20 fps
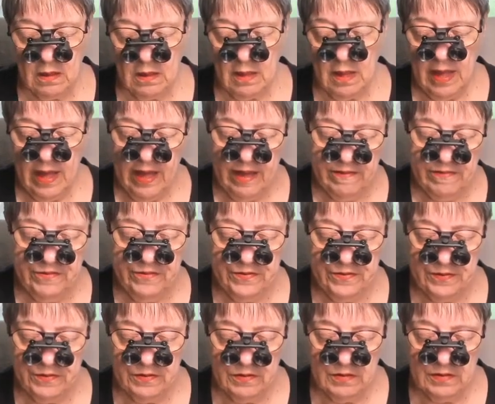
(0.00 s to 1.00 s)
have
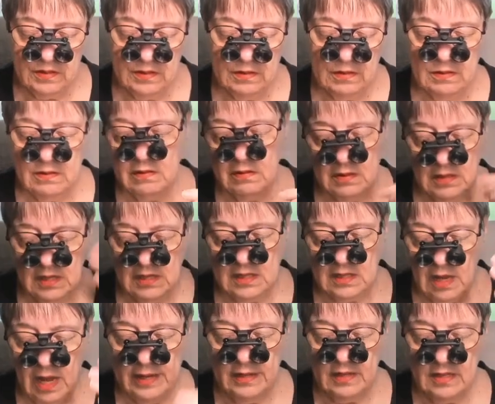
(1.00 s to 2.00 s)
the
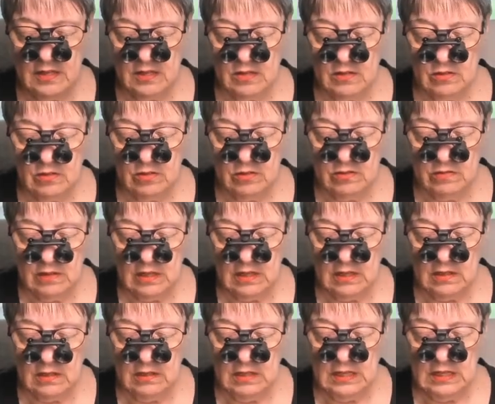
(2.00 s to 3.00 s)
sinus surgery,
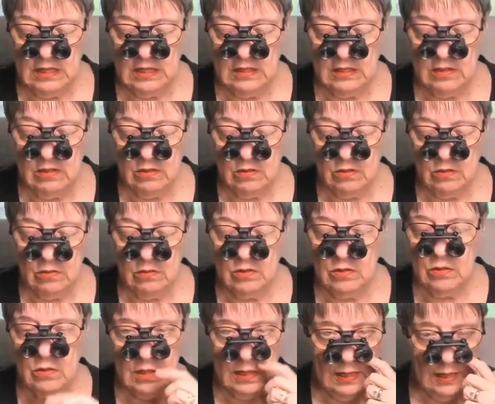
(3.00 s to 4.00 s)
you needed to
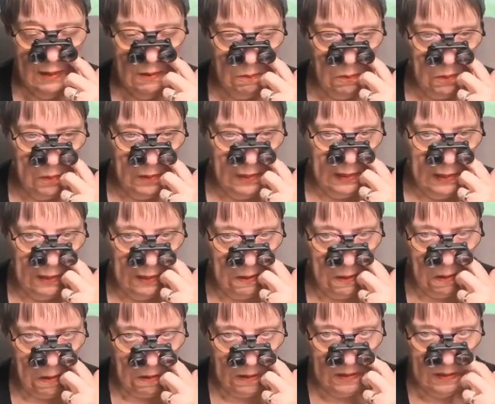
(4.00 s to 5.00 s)
do the implant,
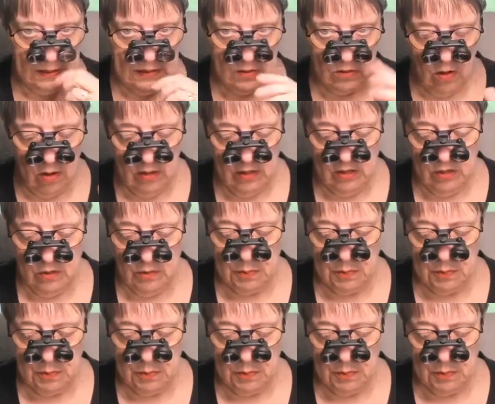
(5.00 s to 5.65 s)
is all in your